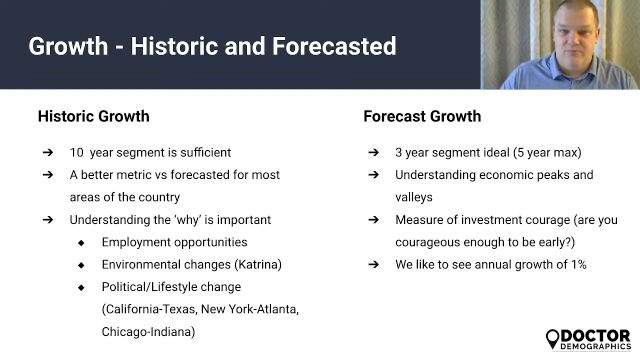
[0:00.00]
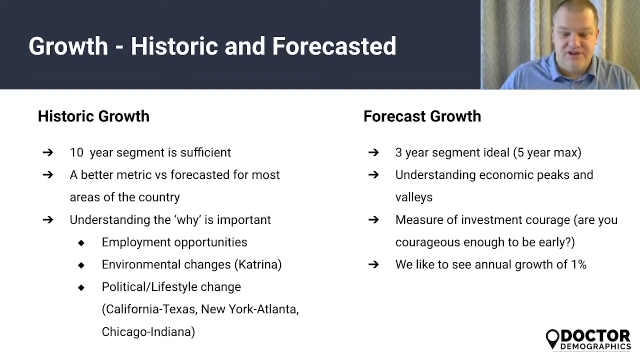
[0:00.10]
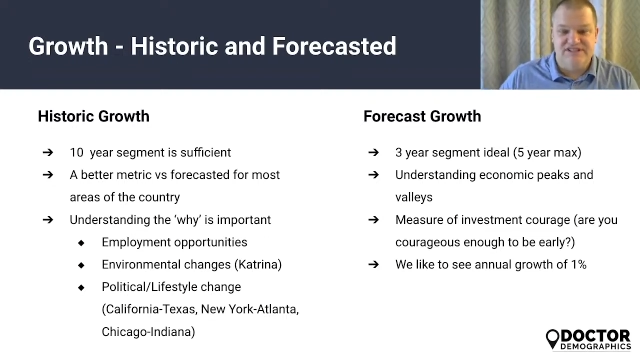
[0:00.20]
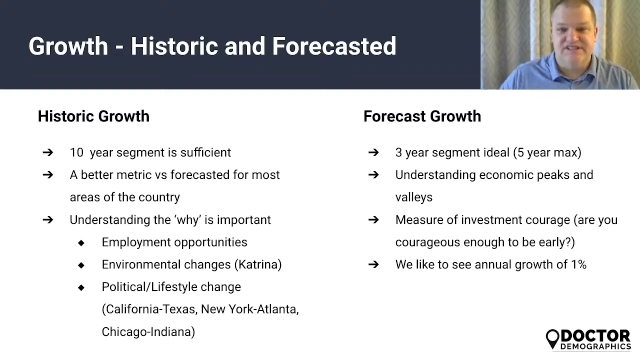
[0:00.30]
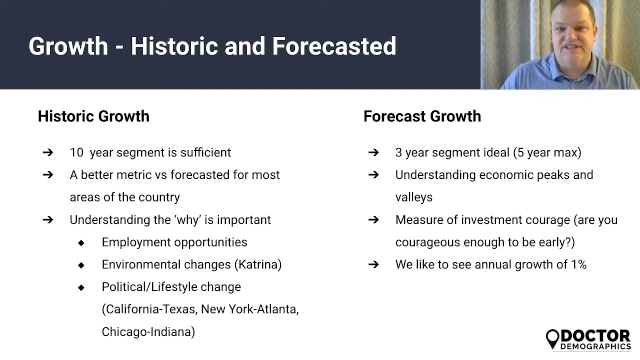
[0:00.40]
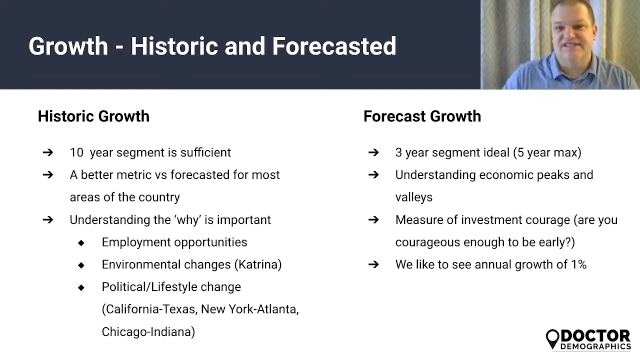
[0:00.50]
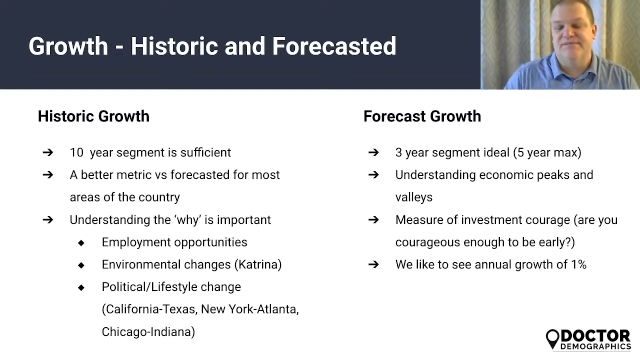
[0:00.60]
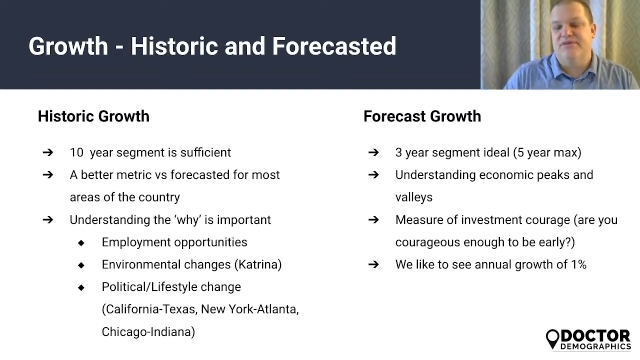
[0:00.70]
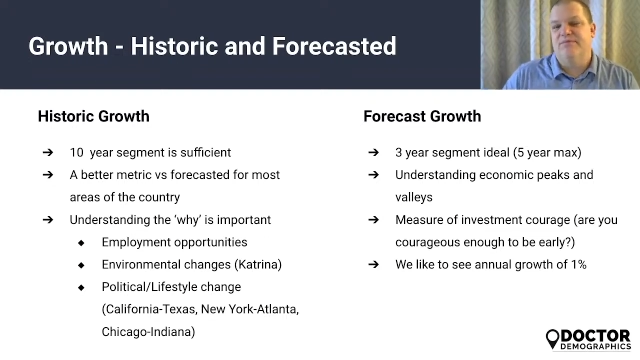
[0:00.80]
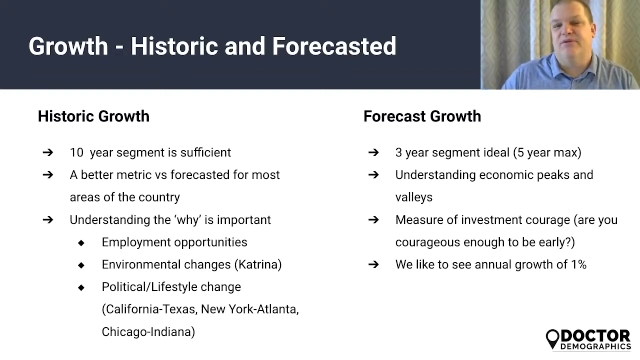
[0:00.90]
businesses
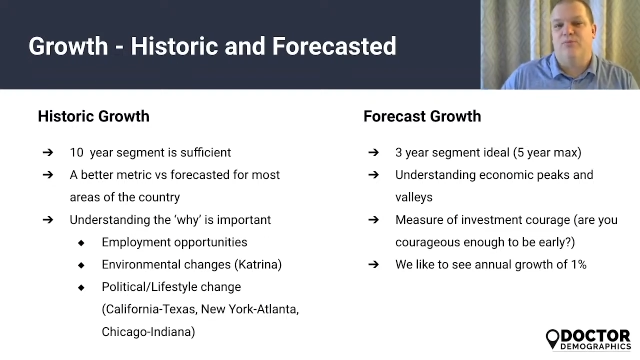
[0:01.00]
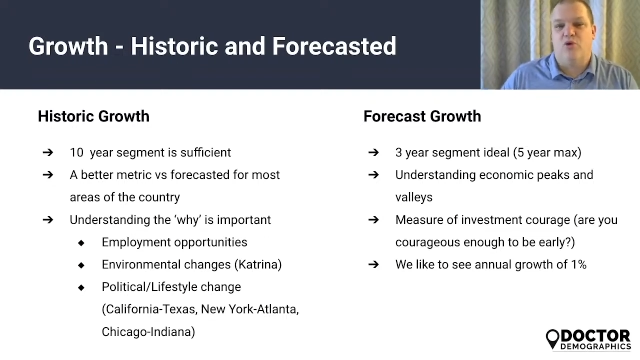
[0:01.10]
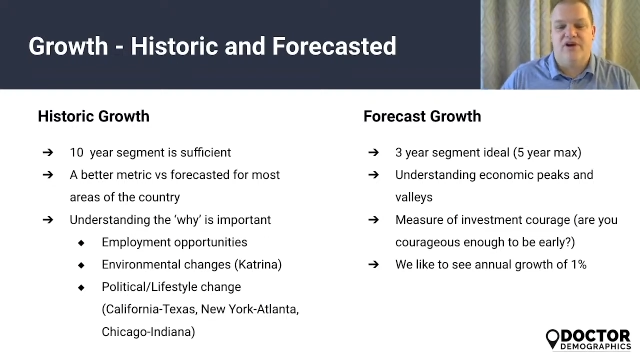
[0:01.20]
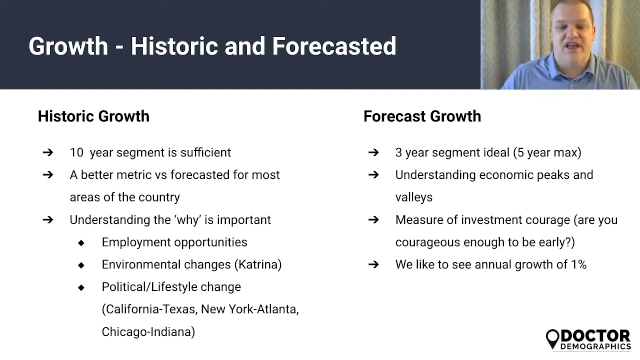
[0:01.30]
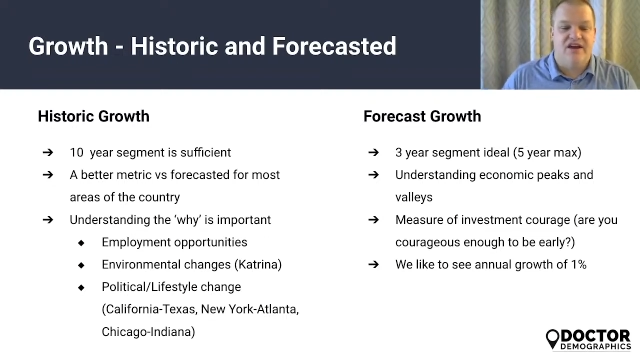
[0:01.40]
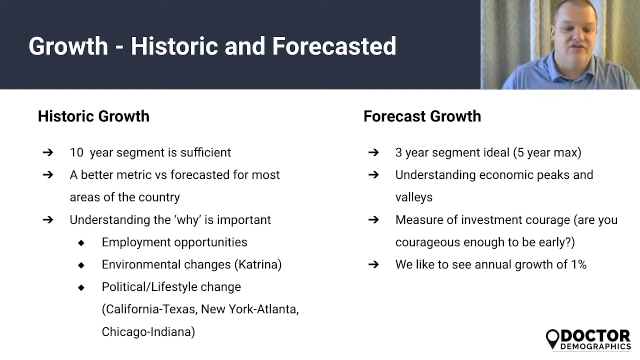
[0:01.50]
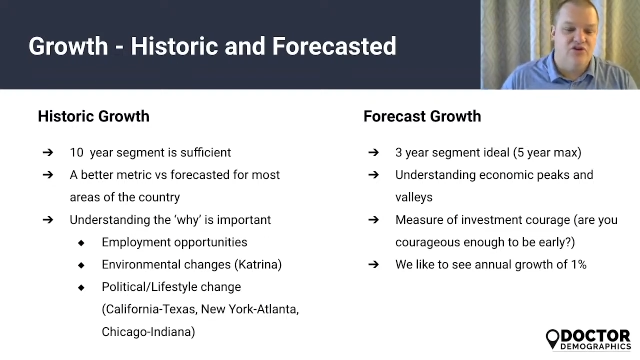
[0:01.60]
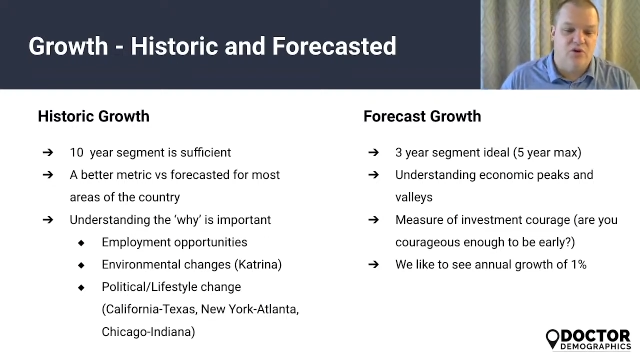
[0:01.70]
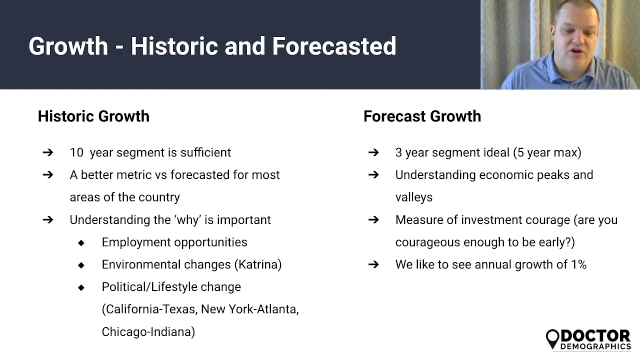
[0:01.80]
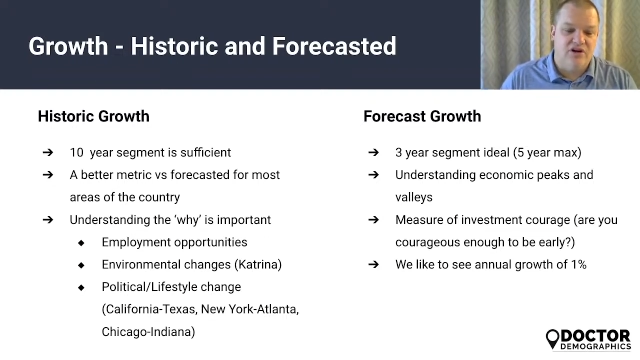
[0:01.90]
and people are pouring out of New
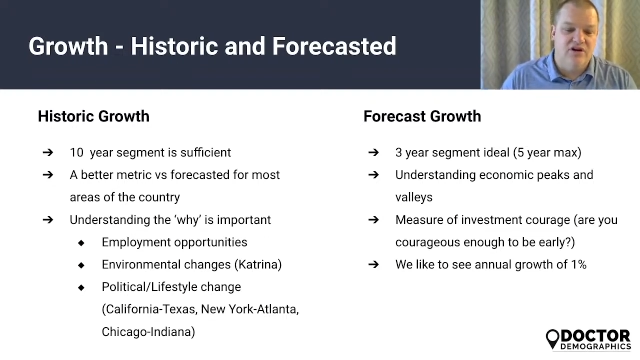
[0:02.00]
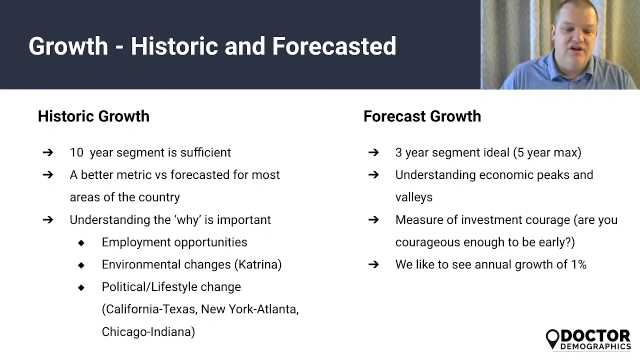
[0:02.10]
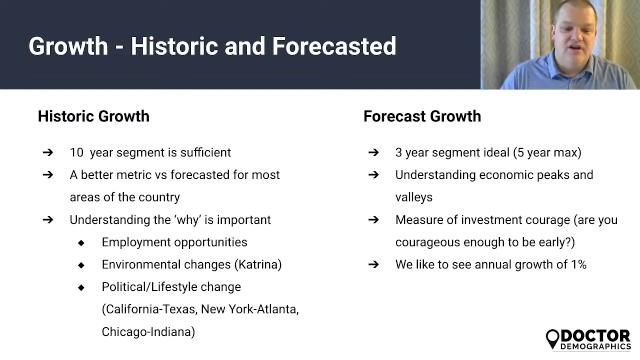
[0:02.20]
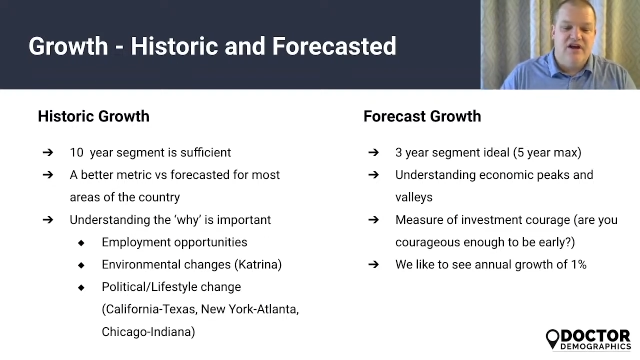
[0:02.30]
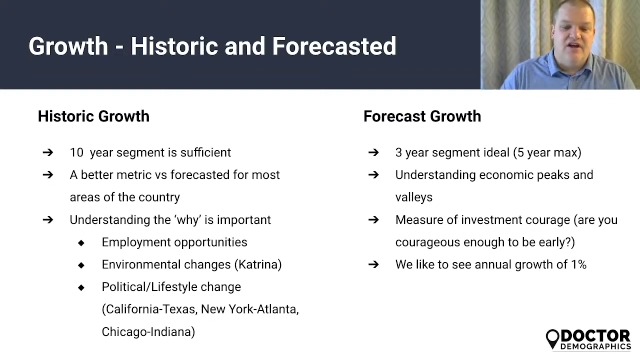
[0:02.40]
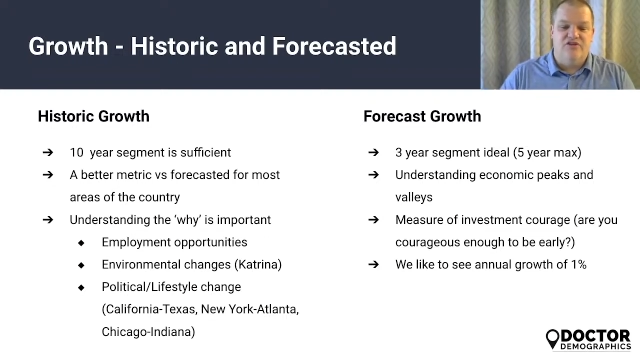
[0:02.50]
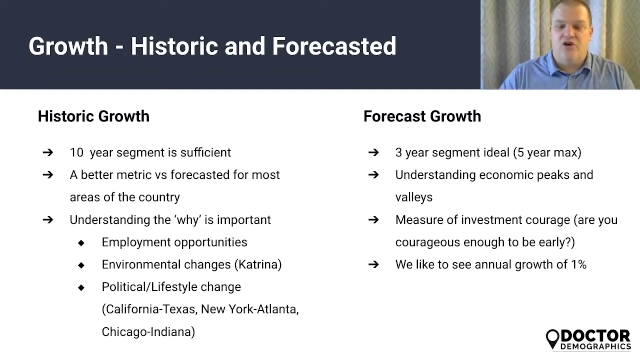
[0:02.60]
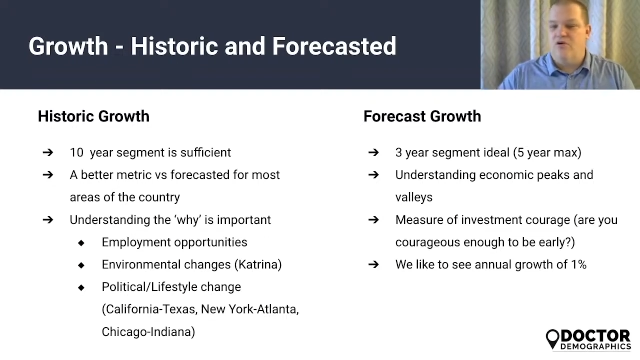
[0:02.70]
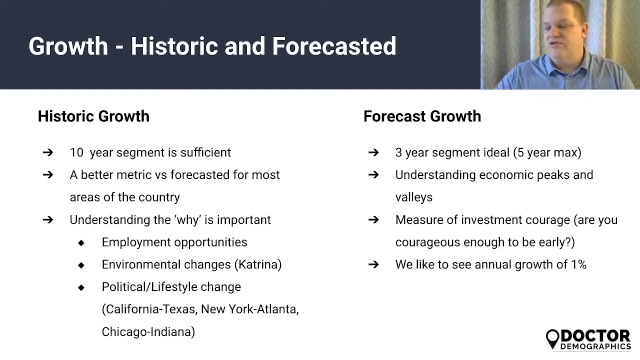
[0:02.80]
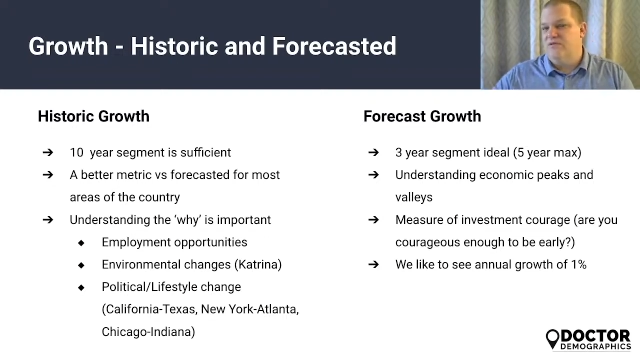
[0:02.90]
York, and they're
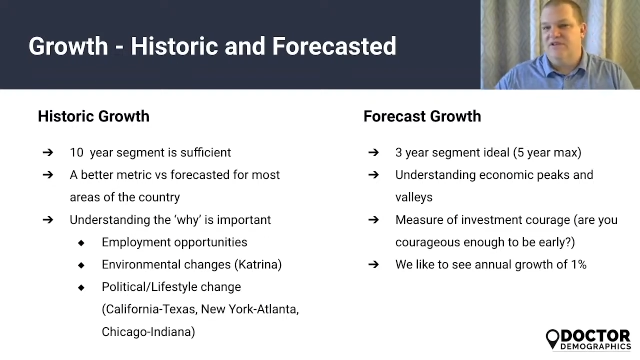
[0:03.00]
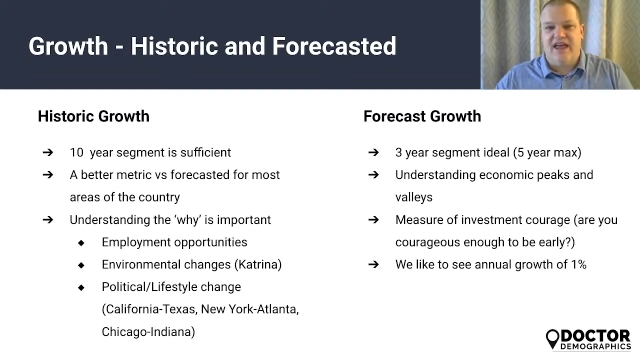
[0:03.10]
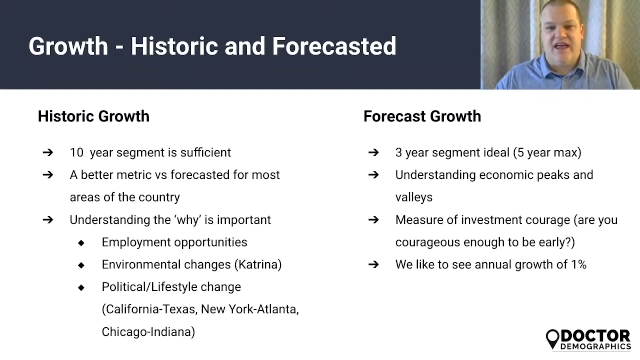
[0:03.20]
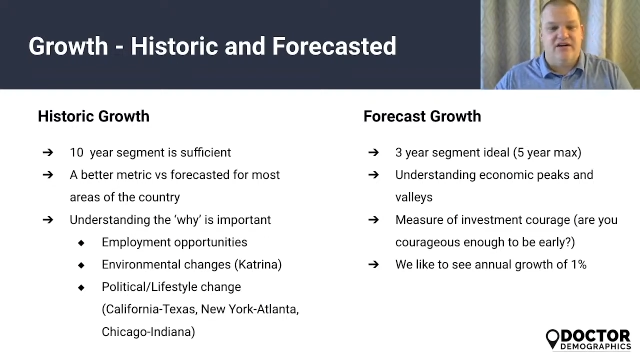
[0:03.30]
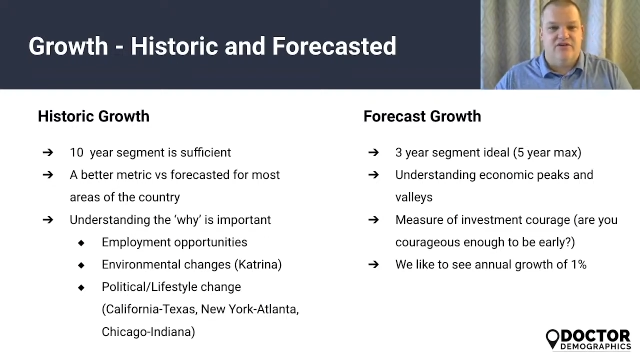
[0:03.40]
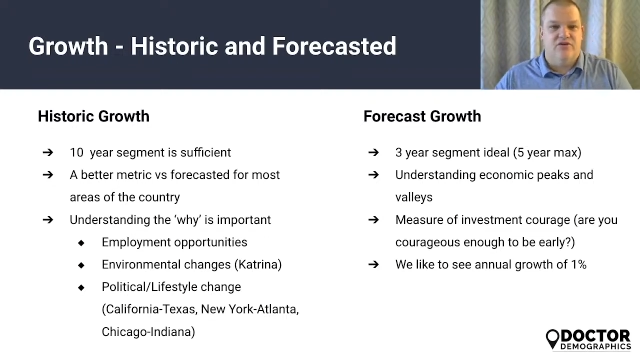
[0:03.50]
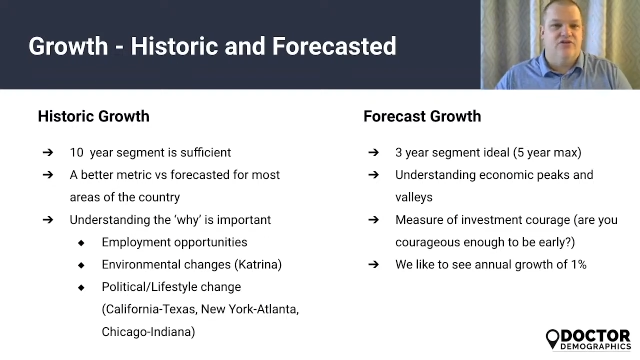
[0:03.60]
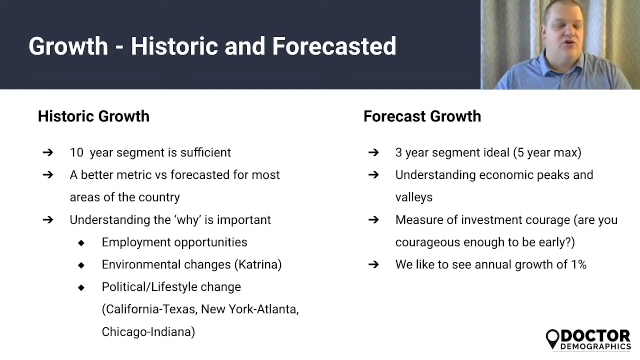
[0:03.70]
going to Atlanta or they're